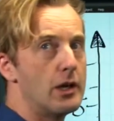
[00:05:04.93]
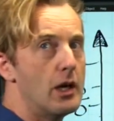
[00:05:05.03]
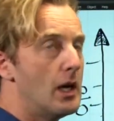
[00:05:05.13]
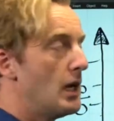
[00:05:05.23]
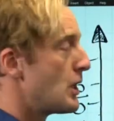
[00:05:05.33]

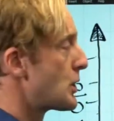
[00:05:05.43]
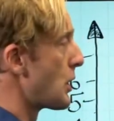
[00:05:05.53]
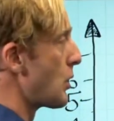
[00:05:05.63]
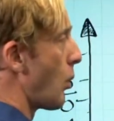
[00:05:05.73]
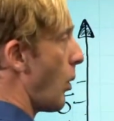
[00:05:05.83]

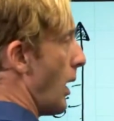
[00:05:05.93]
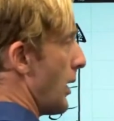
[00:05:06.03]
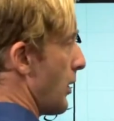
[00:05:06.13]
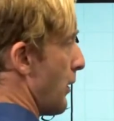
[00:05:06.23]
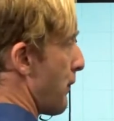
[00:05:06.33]
So the
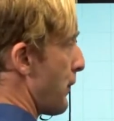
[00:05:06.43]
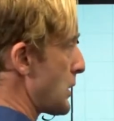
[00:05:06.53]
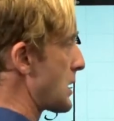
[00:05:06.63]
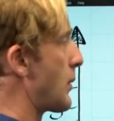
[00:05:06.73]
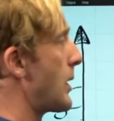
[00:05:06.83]
first thing we
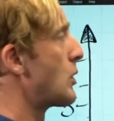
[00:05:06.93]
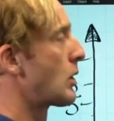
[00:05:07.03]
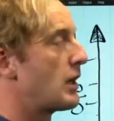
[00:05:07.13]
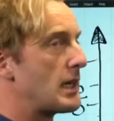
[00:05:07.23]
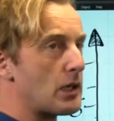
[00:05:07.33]
need to
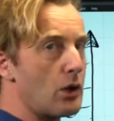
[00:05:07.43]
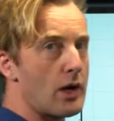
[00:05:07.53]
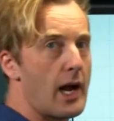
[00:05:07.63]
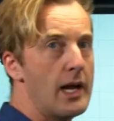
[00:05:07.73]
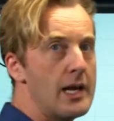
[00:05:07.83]
look at
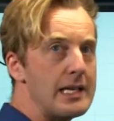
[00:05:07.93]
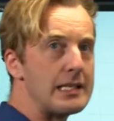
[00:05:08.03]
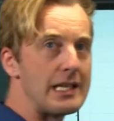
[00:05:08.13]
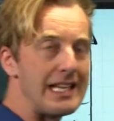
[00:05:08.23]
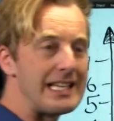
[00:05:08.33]

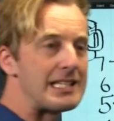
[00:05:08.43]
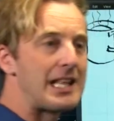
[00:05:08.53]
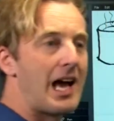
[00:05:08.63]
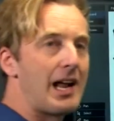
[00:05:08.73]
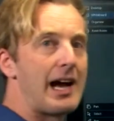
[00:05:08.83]
is that
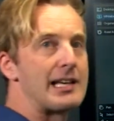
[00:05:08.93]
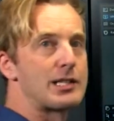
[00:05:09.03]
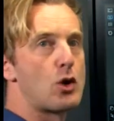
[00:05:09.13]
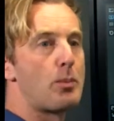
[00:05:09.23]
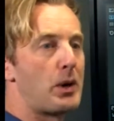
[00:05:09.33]
R score
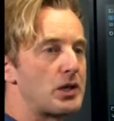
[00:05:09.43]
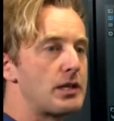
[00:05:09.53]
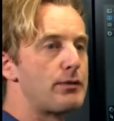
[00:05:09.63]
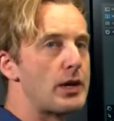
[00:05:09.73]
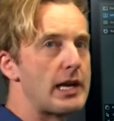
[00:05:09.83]
positive or negative?